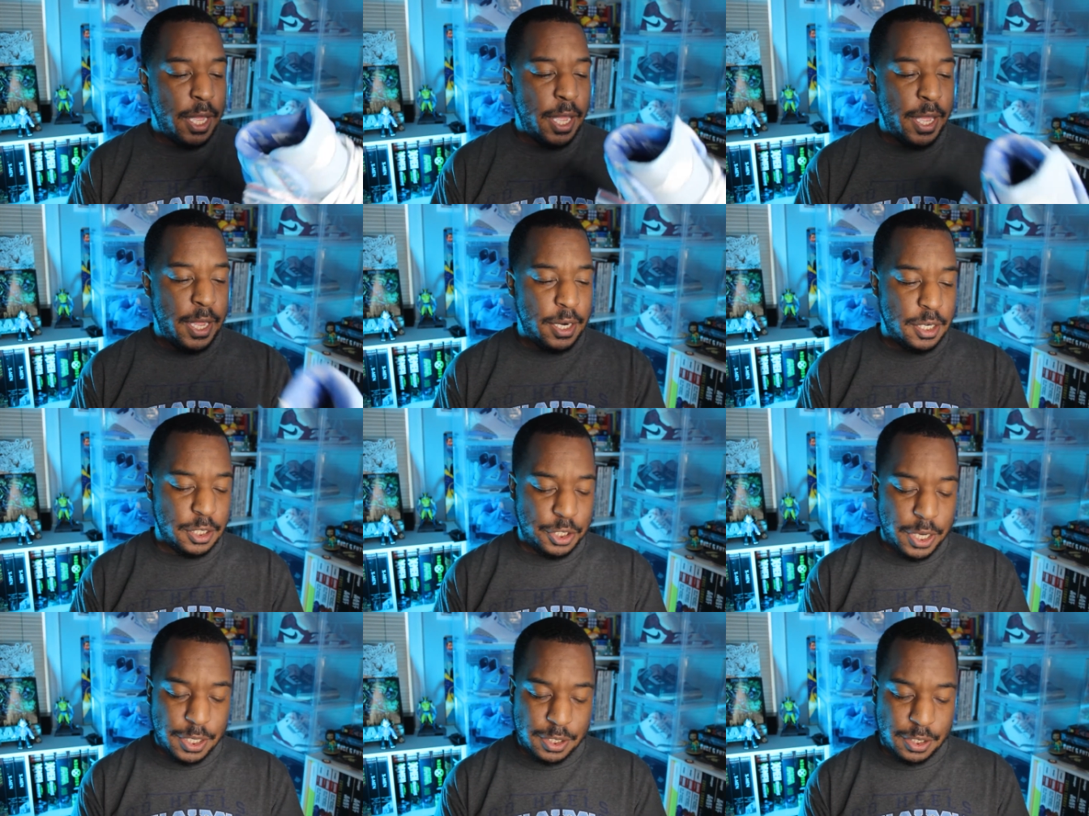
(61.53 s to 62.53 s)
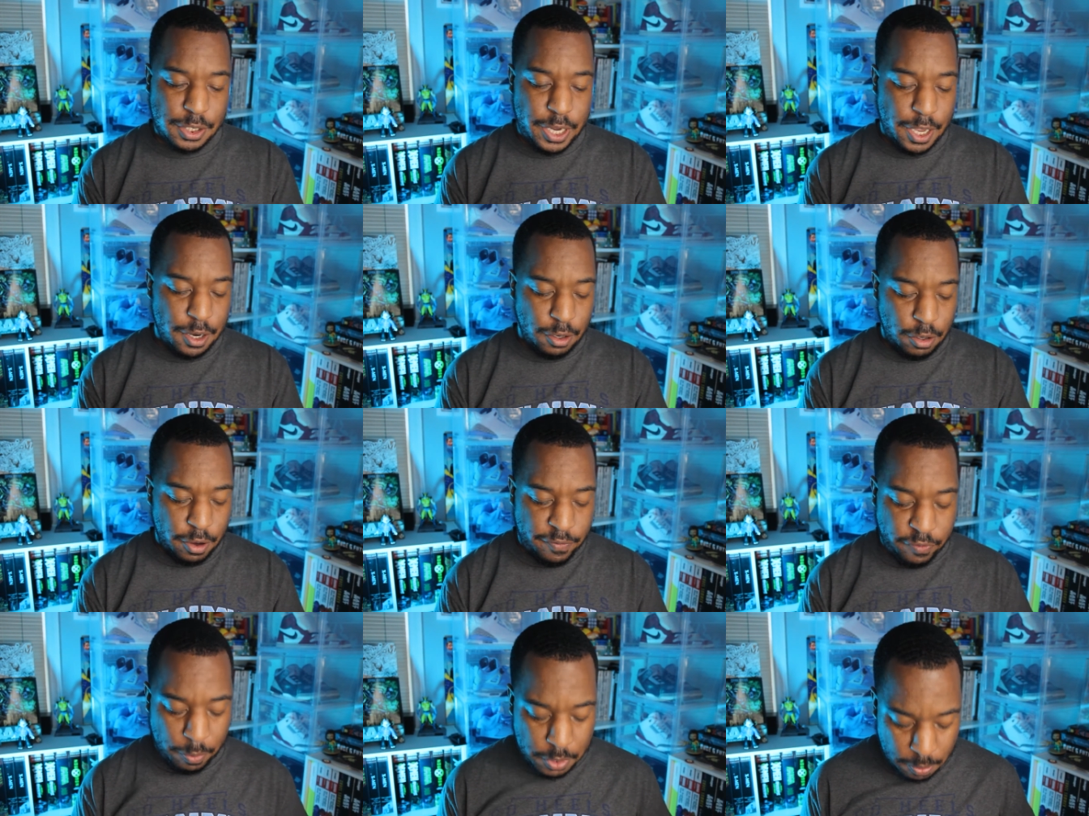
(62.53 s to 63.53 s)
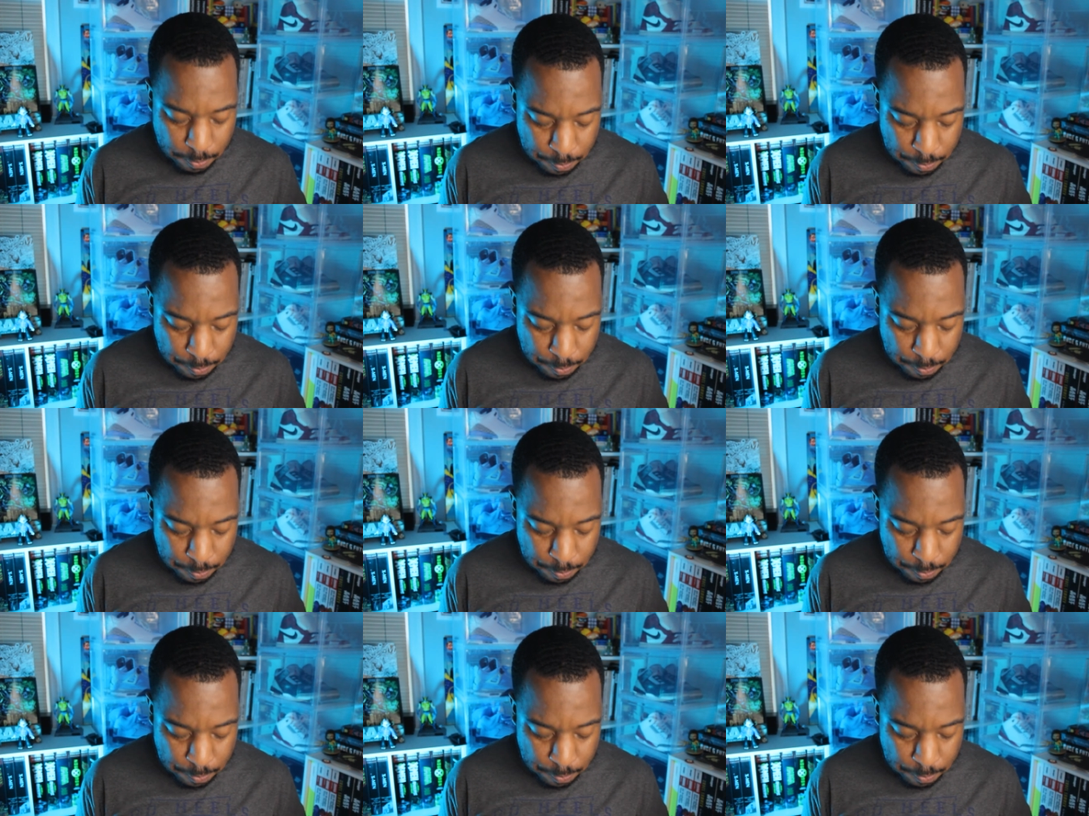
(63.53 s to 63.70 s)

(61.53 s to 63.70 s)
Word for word: And just taking a look from the